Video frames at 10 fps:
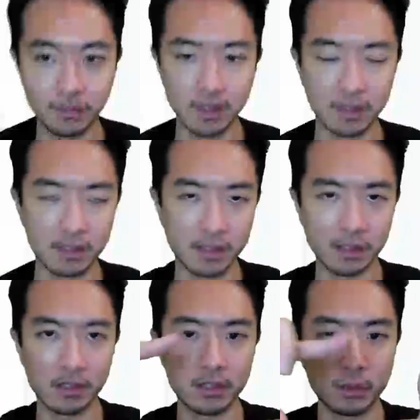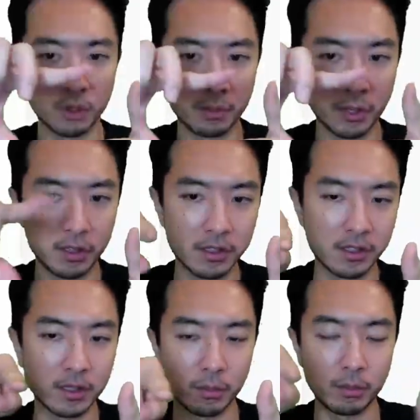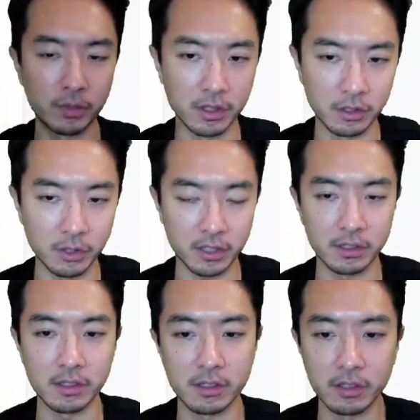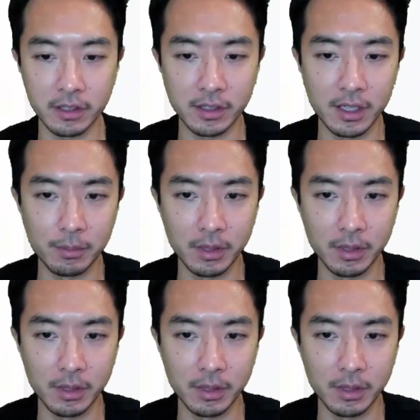is the square part is the, the direction it's looking at.